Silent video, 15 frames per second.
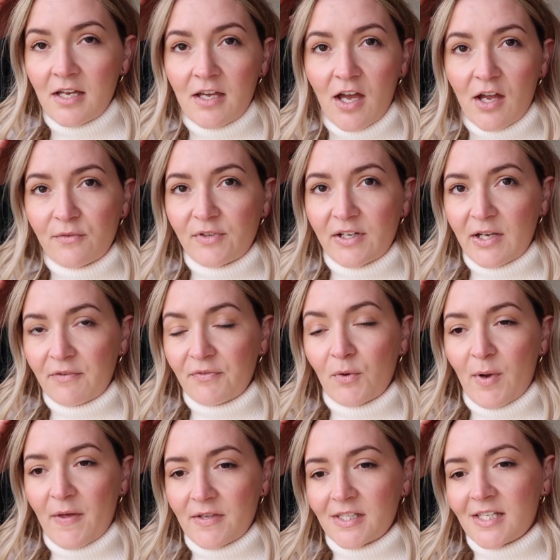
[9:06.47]
hopefully if the
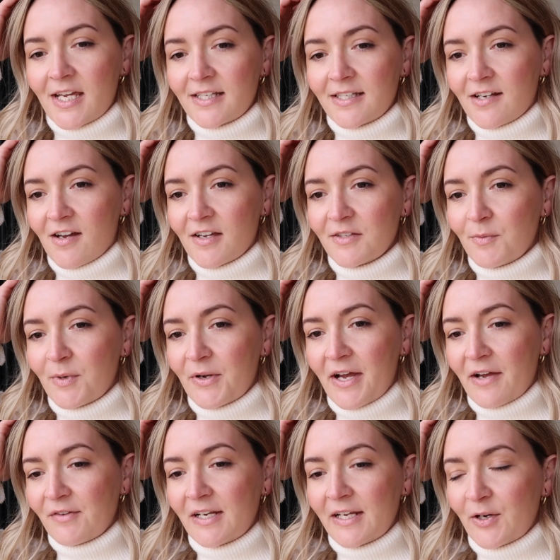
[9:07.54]
weather stays nice we'll
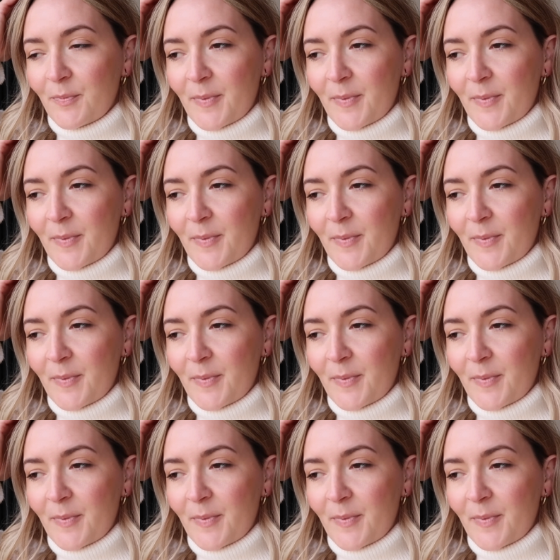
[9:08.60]
have a little